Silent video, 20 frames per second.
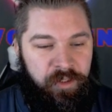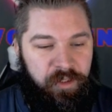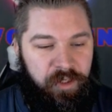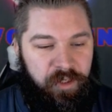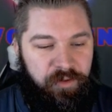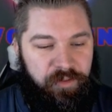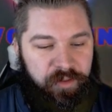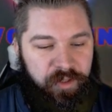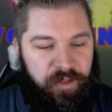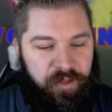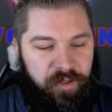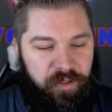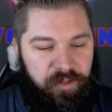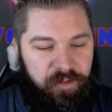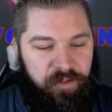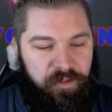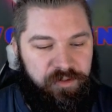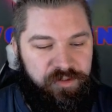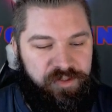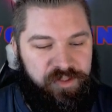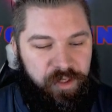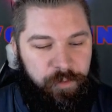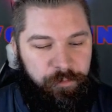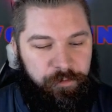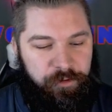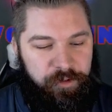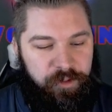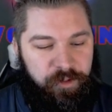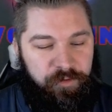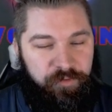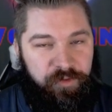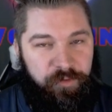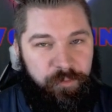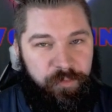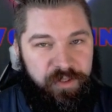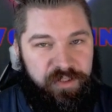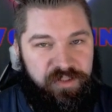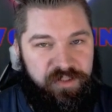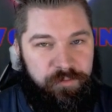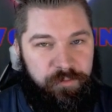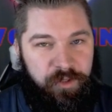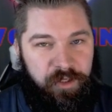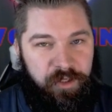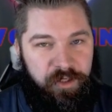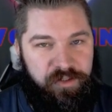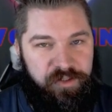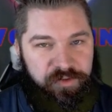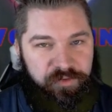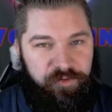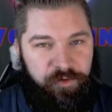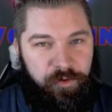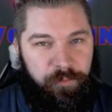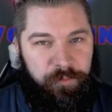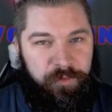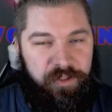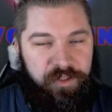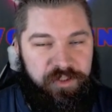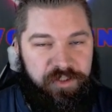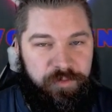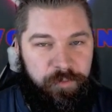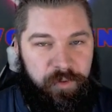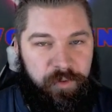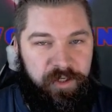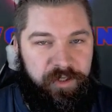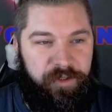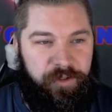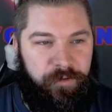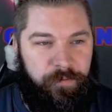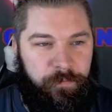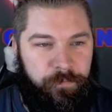and then a little summary of the best mods from each player.